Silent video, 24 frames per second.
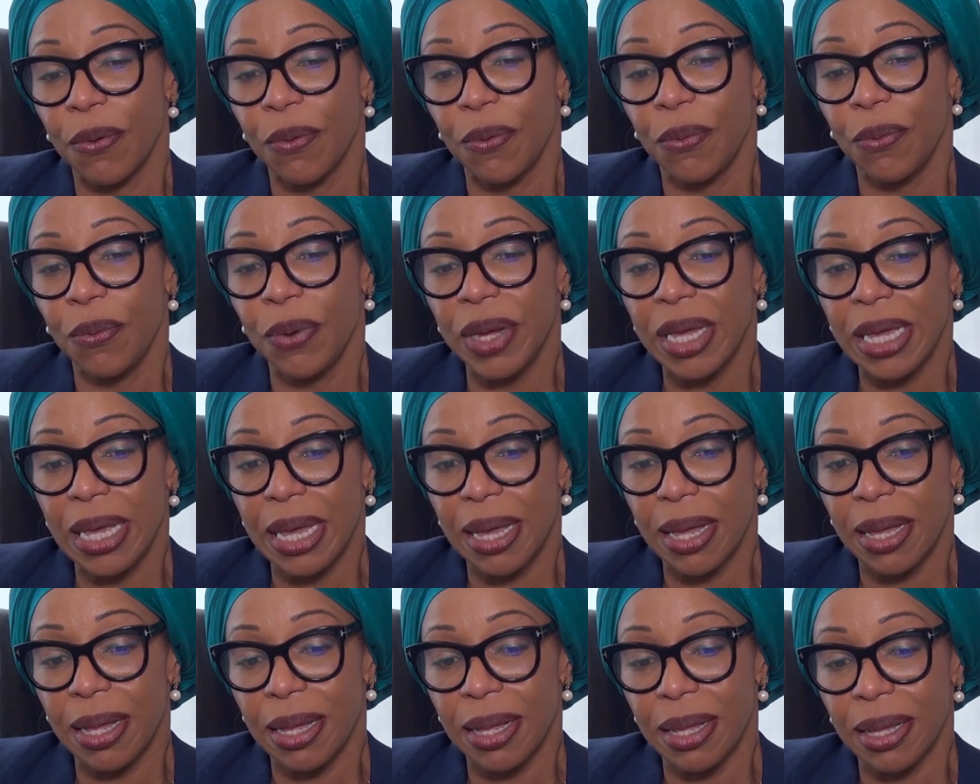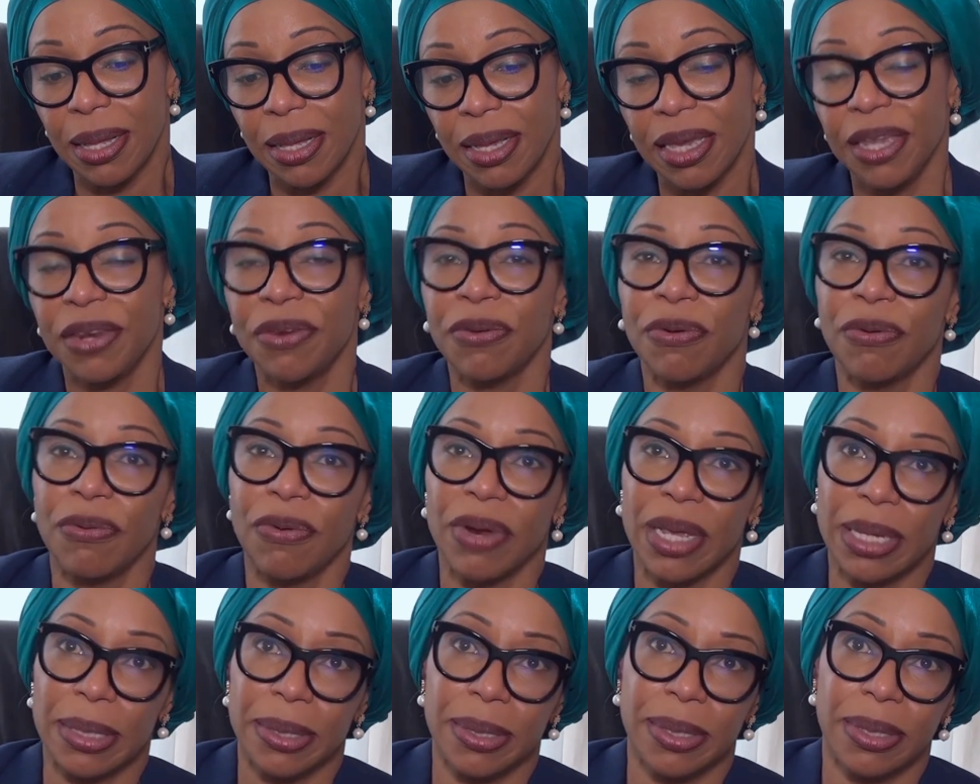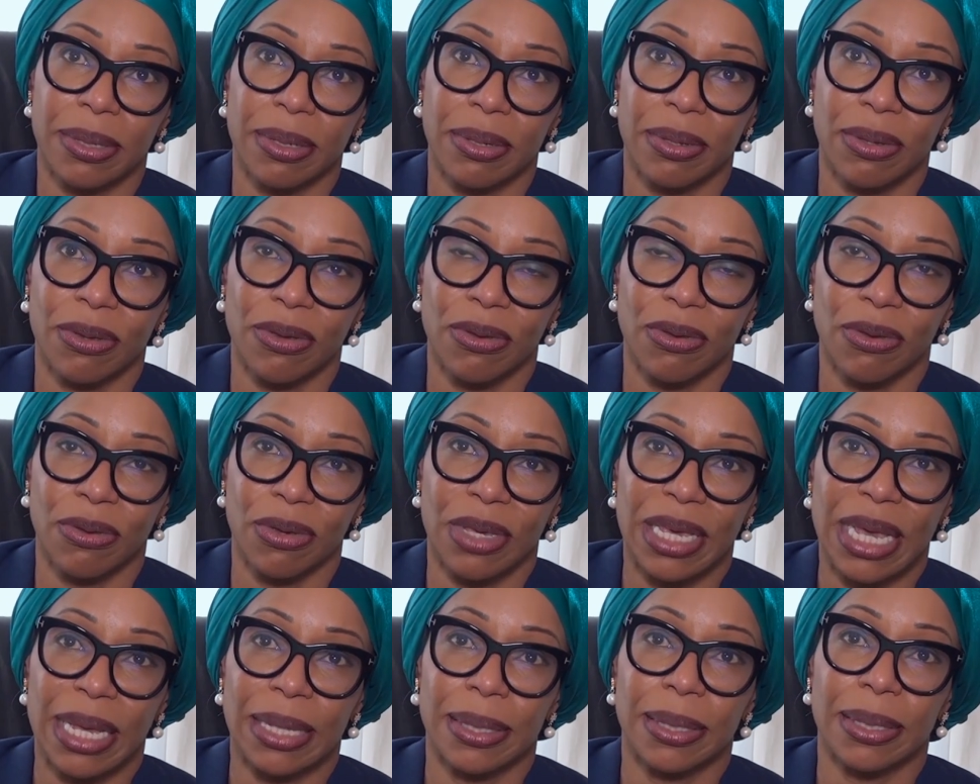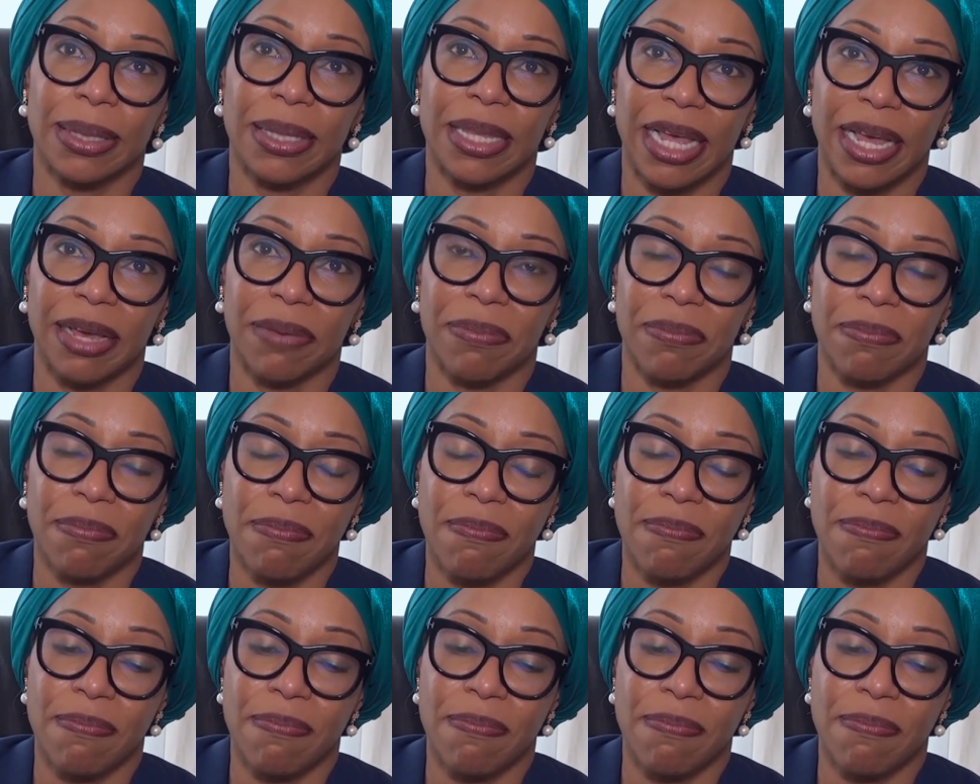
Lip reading: We are in a race against time,